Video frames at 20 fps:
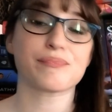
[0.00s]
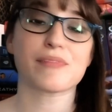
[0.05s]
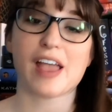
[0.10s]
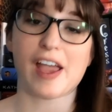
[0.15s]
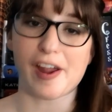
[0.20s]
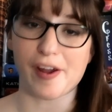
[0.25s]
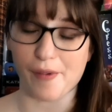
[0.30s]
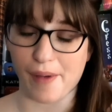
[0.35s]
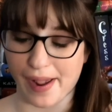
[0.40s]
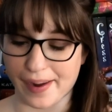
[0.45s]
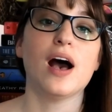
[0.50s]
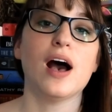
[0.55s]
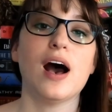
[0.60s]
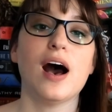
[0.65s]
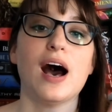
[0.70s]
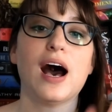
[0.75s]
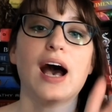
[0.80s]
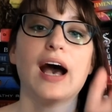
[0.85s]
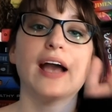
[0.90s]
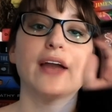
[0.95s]
Anyway,
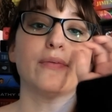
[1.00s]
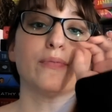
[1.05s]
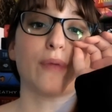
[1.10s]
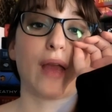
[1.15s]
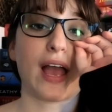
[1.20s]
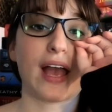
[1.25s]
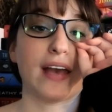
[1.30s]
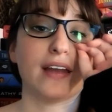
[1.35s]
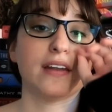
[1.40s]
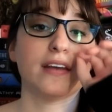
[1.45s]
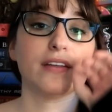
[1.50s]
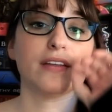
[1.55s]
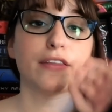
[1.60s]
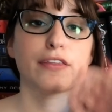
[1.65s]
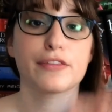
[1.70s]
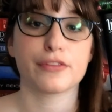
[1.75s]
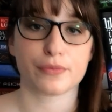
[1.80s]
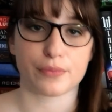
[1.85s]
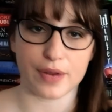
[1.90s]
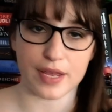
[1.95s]
I read
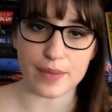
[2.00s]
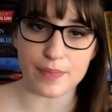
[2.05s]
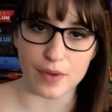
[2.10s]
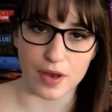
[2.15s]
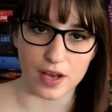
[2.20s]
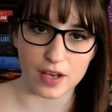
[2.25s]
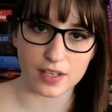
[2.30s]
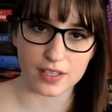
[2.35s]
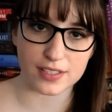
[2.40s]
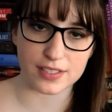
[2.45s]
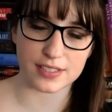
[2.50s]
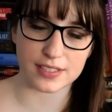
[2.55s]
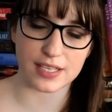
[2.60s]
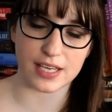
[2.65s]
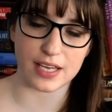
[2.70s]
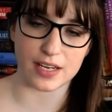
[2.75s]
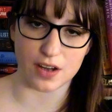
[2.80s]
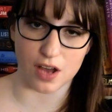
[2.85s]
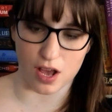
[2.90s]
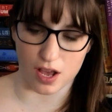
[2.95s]
3 books
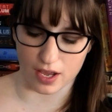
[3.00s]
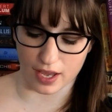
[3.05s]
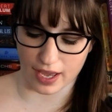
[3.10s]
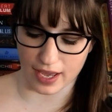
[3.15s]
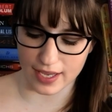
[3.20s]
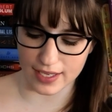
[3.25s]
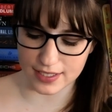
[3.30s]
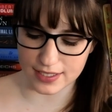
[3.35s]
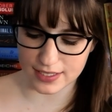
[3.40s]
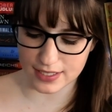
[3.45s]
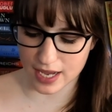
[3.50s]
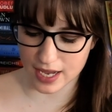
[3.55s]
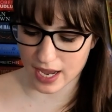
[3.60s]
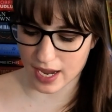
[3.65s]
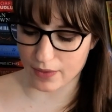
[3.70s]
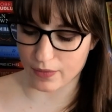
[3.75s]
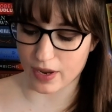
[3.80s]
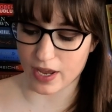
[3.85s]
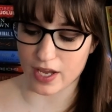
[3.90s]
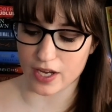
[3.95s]
in August. I
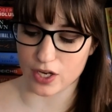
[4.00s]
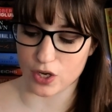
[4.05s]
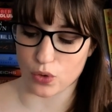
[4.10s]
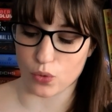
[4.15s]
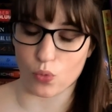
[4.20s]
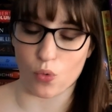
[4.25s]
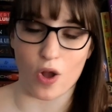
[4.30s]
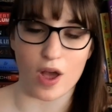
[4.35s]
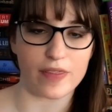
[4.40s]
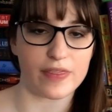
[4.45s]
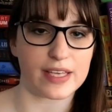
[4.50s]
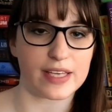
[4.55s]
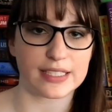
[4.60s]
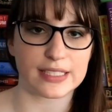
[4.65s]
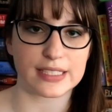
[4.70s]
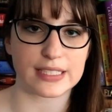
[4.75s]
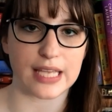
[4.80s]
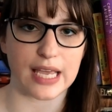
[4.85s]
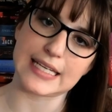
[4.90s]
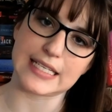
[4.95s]
read one
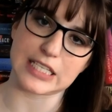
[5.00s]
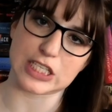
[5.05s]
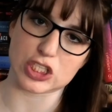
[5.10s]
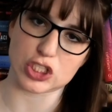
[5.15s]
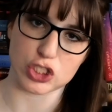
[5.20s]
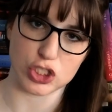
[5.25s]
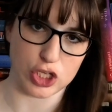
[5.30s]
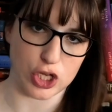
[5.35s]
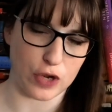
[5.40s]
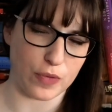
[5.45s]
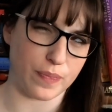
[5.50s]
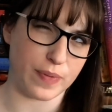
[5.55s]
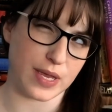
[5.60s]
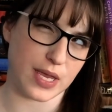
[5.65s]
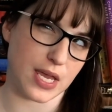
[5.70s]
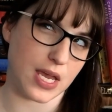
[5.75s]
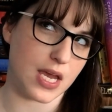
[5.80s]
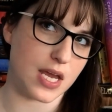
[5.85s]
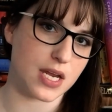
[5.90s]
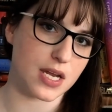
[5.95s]
that's
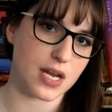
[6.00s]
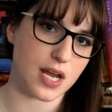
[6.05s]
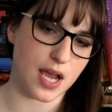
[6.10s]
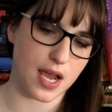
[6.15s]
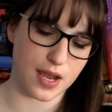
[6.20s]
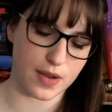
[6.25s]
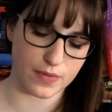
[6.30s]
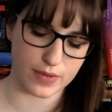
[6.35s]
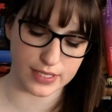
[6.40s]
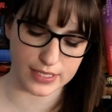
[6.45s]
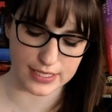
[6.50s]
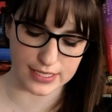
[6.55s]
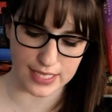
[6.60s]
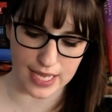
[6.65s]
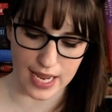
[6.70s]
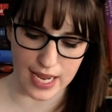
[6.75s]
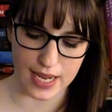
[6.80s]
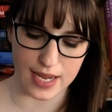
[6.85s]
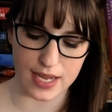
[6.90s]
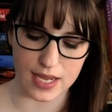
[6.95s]
dystopian, I would
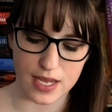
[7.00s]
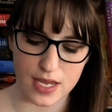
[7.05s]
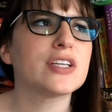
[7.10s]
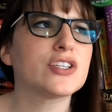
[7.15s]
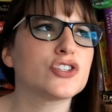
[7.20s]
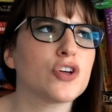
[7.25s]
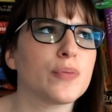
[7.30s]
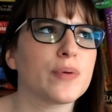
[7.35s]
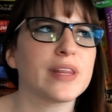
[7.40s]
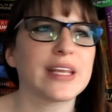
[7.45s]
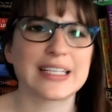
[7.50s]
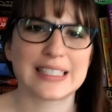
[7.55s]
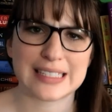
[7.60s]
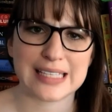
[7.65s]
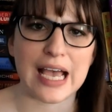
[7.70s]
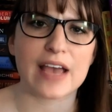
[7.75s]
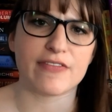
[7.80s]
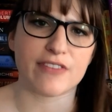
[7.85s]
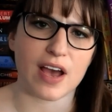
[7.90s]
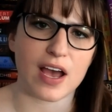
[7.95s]
say. Dystopian,
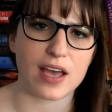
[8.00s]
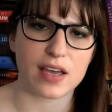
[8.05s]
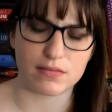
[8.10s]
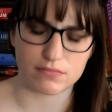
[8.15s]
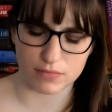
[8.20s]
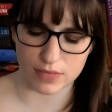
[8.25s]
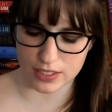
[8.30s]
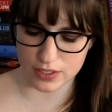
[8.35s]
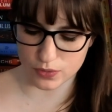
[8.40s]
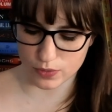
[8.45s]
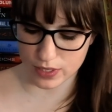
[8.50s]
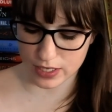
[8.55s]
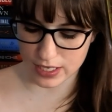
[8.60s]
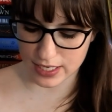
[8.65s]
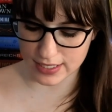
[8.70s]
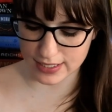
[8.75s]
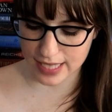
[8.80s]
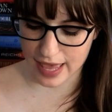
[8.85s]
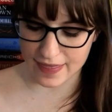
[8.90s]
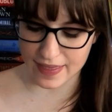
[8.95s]
sci-fi is what it
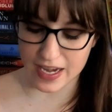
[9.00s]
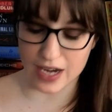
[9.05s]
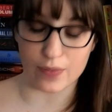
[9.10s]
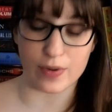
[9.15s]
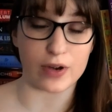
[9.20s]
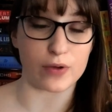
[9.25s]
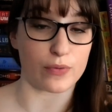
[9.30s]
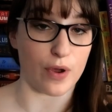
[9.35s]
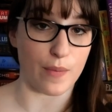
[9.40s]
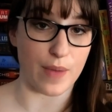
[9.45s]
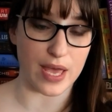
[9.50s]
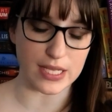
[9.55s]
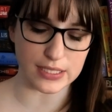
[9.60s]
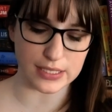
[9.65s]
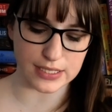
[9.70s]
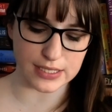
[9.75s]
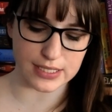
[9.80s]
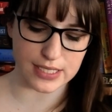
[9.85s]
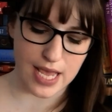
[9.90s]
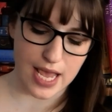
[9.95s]
is. And then I read a
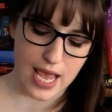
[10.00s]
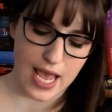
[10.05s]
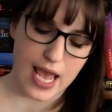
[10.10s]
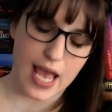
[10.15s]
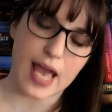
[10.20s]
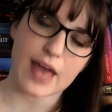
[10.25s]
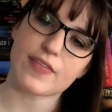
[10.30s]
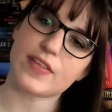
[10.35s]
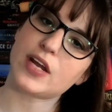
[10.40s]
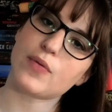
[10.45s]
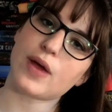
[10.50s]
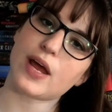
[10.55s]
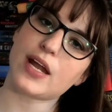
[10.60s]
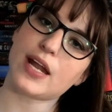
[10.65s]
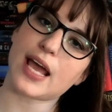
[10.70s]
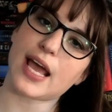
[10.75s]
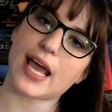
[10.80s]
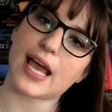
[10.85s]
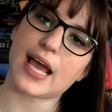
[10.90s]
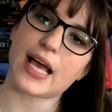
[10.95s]
romance. And then I read
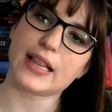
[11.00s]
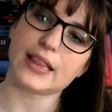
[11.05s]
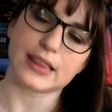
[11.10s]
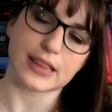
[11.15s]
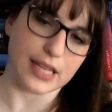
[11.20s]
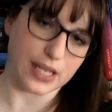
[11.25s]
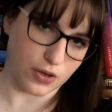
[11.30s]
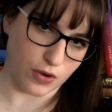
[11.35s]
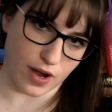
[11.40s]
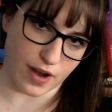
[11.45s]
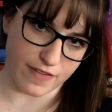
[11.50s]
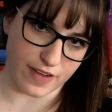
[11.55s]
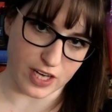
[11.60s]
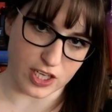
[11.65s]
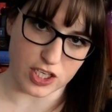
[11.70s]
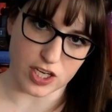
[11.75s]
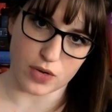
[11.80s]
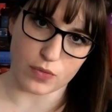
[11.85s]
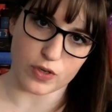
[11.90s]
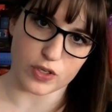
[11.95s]
a literary
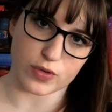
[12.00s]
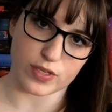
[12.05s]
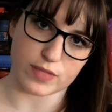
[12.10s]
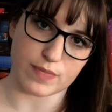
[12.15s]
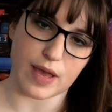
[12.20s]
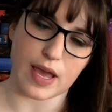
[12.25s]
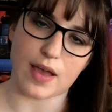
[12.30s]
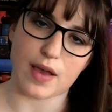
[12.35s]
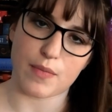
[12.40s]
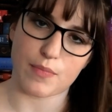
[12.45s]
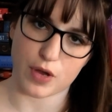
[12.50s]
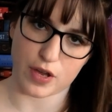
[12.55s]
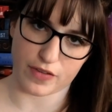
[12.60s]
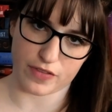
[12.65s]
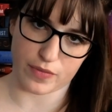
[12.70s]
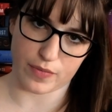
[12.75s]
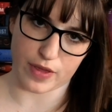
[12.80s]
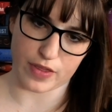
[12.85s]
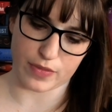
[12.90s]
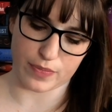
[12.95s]
fiction, which was my book of
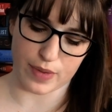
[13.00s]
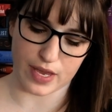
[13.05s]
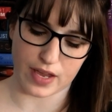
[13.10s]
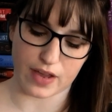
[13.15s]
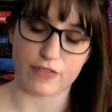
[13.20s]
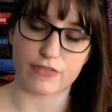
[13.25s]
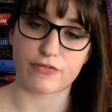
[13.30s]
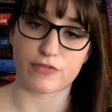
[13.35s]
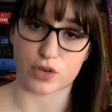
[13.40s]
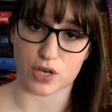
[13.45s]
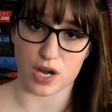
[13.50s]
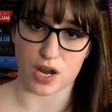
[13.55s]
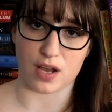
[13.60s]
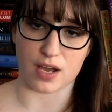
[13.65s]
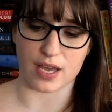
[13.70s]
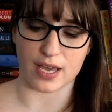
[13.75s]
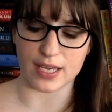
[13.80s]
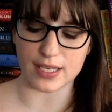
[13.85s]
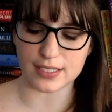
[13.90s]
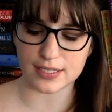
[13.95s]
the month pick for
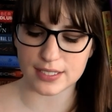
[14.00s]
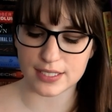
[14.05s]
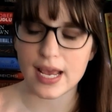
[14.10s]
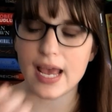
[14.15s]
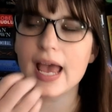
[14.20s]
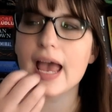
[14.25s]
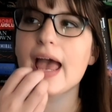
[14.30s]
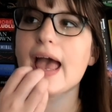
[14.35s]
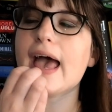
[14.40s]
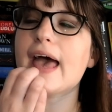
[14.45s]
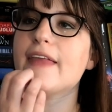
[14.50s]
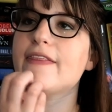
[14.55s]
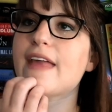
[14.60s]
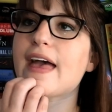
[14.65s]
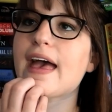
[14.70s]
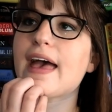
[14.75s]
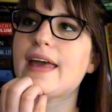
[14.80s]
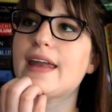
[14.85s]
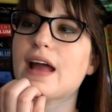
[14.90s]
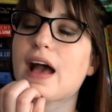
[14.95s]
August. And
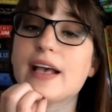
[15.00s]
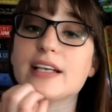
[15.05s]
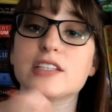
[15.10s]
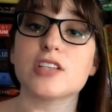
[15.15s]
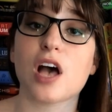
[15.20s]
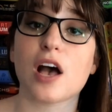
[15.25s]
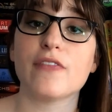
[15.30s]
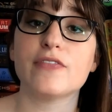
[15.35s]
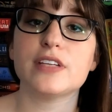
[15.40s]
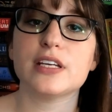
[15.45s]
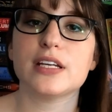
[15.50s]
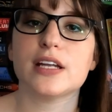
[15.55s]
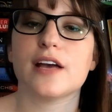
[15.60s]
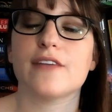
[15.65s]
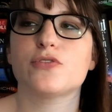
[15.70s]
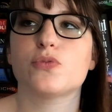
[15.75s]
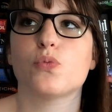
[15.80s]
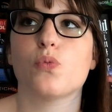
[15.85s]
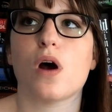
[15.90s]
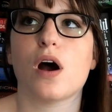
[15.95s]
then I soft
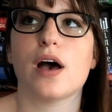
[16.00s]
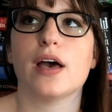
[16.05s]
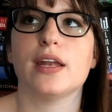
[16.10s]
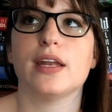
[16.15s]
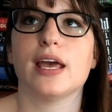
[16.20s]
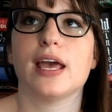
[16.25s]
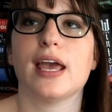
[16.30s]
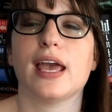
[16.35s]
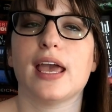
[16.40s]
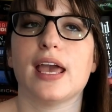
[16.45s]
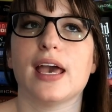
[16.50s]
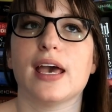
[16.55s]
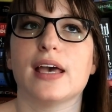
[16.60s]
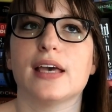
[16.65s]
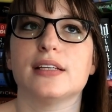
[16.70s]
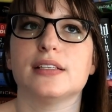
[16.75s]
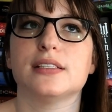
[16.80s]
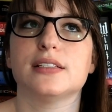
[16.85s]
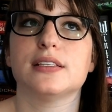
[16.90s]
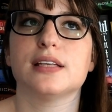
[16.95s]
DNF'd 1.
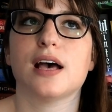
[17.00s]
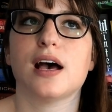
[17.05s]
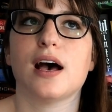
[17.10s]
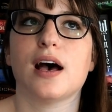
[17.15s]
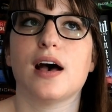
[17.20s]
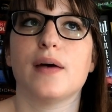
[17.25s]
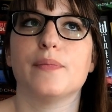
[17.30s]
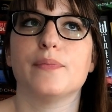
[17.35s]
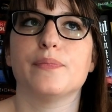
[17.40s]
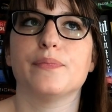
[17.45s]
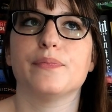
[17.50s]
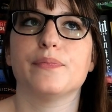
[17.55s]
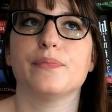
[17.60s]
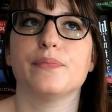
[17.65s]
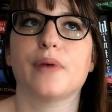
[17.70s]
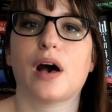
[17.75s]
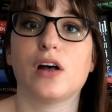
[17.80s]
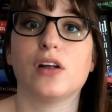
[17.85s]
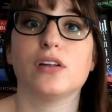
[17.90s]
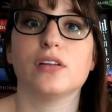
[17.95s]
And
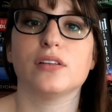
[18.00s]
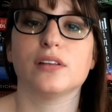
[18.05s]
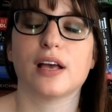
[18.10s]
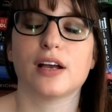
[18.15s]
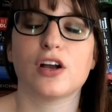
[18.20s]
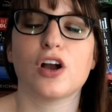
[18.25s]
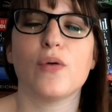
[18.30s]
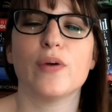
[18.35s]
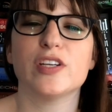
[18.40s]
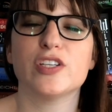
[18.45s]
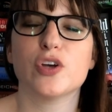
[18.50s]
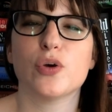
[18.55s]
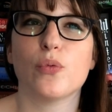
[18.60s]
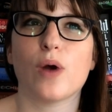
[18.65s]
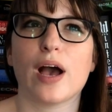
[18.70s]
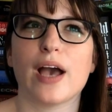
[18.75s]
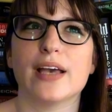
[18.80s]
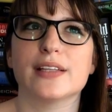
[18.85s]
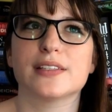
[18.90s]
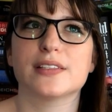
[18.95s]
I'll go into
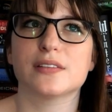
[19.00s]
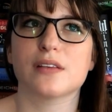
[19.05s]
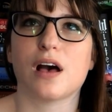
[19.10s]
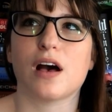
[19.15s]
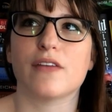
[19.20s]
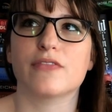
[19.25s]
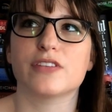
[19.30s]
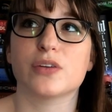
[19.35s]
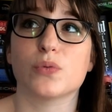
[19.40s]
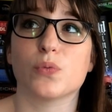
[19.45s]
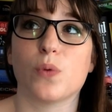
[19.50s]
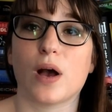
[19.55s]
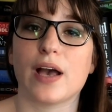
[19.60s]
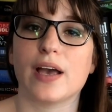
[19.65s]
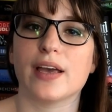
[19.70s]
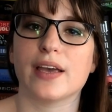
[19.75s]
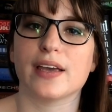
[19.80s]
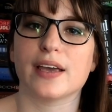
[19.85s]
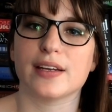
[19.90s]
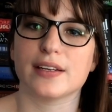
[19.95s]
why it's soft and
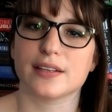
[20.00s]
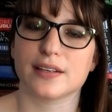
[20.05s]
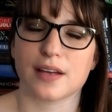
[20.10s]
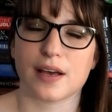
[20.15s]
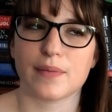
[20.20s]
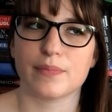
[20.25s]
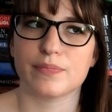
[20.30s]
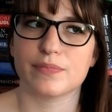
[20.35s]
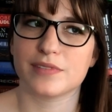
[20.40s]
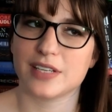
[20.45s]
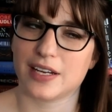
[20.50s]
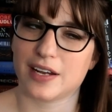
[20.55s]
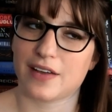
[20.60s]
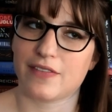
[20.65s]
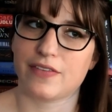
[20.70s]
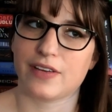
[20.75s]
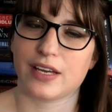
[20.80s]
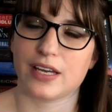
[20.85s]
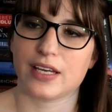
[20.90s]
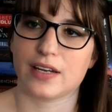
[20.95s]
why I ended up
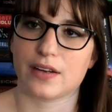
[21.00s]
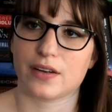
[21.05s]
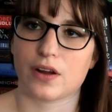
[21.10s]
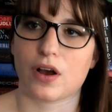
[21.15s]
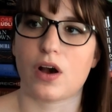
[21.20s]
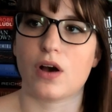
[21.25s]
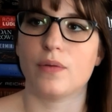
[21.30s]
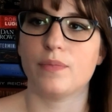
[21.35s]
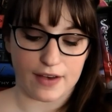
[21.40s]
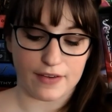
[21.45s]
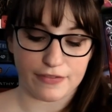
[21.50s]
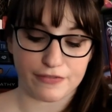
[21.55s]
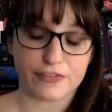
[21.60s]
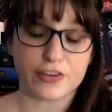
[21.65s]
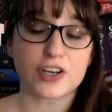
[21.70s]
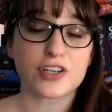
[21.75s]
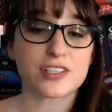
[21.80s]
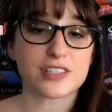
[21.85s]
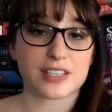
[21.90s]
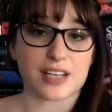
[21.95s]
DNFing it at all. But
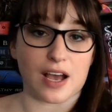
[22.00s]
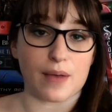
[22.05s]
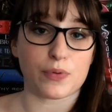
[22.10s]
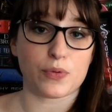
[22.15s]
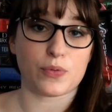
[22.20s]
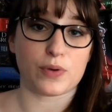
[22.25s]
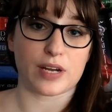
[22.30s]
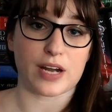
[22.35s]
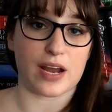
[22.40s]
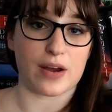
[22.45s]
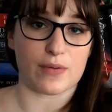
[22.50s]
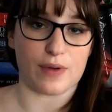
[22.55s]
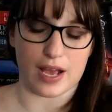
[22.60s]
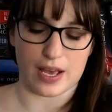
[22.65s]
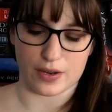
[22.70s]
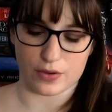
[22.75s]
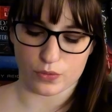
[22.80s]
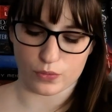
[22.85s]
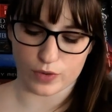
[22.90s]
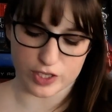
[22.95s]
first up, what I
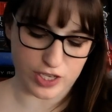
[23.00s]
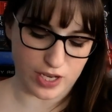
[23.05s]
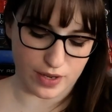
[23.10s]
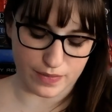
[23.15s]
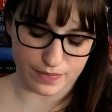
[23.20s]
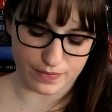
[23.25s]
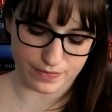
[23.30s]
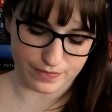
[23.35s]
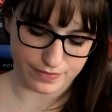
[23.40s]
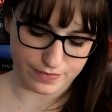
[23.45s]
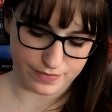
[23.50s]
read, which I'm